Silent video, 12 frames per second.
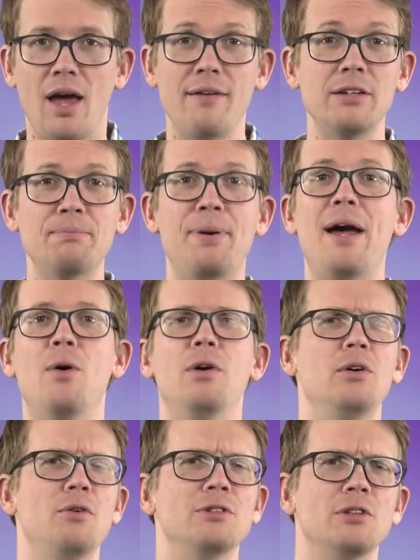Having
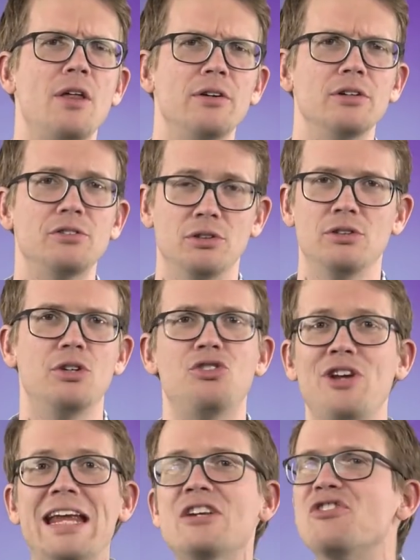power over others or to
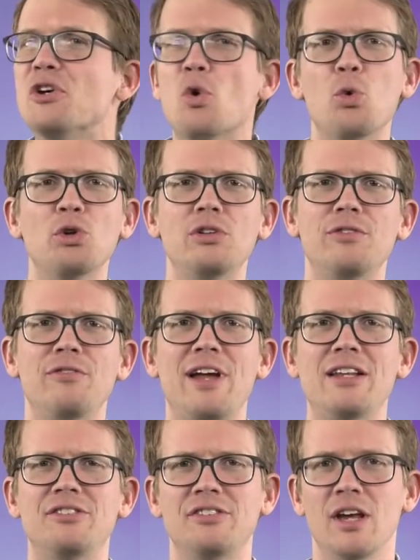change the course of
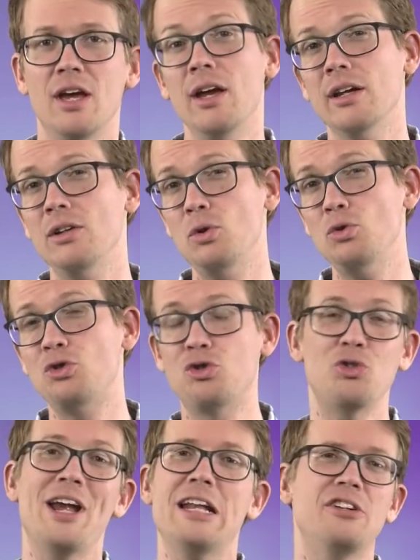events can do
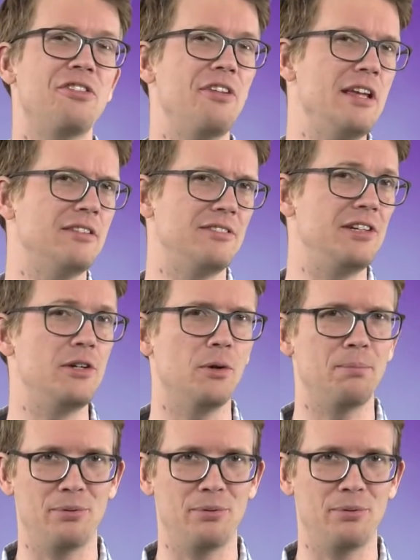strange things to your